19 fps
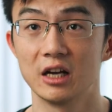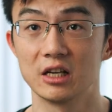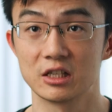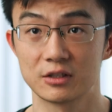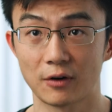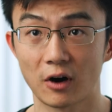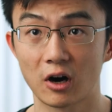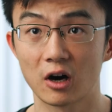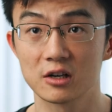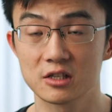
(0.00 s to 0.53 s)
as
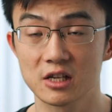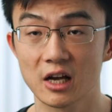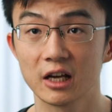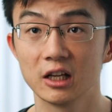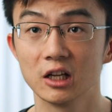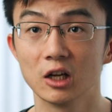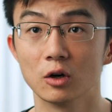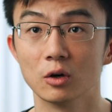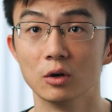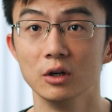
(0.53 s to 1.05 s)
far as I
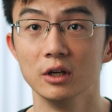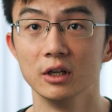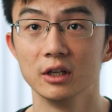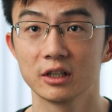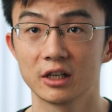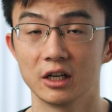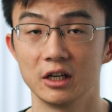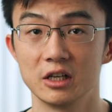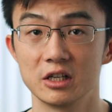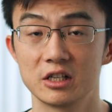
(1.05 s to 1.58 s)
know,
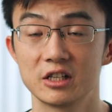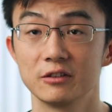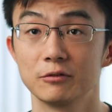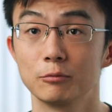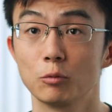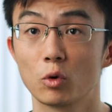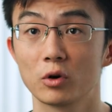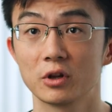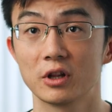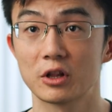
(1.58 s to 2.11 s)
can achieve
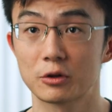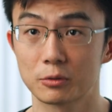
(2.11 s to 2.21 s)
more than